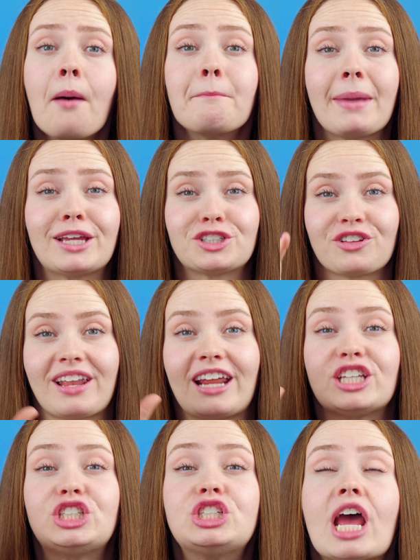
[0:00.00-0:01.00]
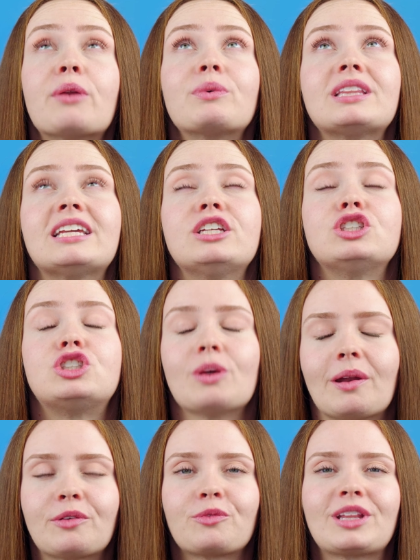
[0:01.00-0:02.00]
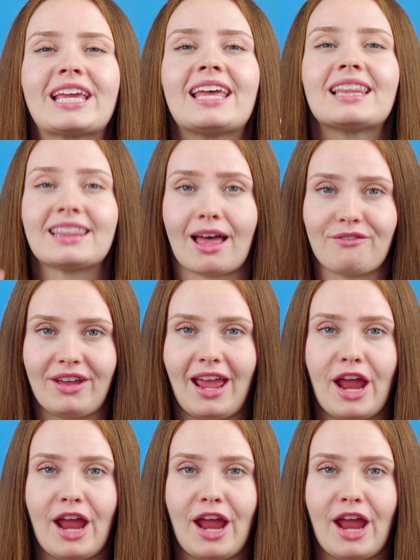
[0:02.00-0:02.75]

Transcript: make sure that I genuinely love it.